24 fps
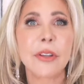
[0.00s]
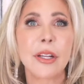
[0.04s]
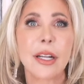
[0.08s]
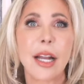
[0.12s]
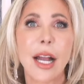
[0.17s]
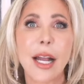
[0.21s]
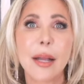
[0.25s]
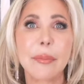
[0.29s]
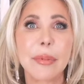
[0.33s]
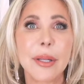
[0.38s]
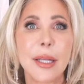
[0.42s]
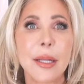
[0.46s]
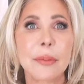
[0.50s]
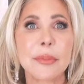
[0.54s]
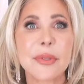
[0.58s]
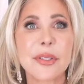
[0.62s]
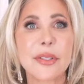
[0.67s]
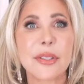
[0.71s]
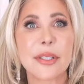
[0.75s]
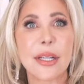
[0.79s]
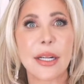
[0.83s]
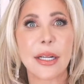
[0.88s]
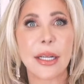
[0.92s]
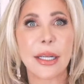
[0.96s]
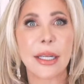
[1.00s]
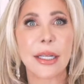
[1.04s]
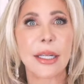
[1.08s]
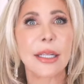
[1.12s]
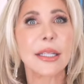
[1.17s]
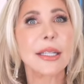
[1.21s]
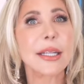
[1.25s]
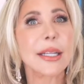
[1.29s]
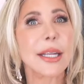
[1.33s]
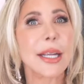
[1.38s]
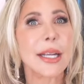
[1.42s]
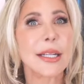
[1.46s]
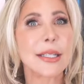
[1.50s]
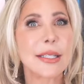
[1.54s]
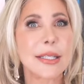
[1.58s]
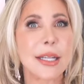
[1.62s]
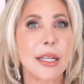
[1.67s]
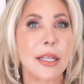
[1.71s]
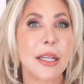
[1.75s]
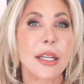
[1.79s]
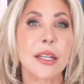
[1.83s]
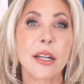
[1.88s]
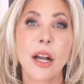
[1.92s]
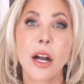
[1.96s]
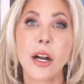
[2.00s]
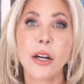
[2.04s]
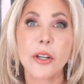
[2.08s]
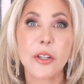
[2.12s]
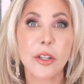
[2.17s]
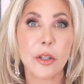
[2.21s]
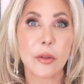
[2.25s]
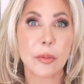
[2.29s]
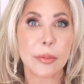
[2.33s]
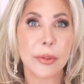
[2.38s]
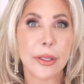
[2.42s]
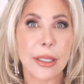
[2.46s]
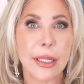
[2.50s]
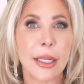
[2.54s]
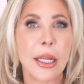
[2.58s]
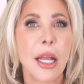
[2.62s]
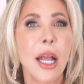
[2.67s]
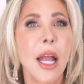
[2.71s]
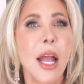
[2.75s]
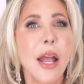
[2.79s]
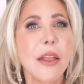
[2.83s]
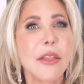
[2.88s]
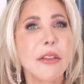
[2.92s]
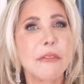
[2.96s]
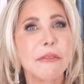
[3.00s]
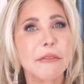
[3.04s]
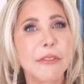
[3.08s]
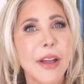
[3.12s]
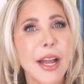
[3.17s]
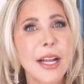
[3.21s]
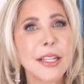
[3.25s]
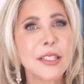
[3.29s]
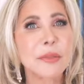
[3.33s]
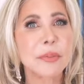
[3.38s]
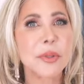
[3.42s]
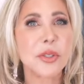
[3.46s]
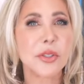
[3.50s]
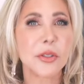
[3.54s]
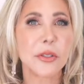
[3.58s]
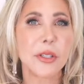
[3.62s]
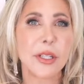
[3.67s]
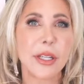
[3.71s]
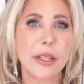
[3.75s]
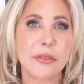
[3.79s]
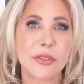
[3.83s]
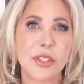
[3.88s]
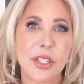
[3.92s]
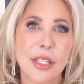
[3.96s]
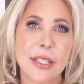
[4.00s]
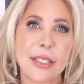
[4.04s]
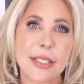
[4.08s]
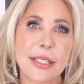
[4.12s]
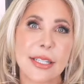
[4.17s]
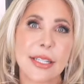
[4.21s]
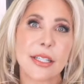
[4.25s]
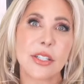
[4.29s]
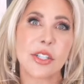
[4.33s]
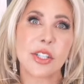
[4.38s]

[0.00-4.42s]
and IBM's study indicates that inarguably the vast majority of Gen Z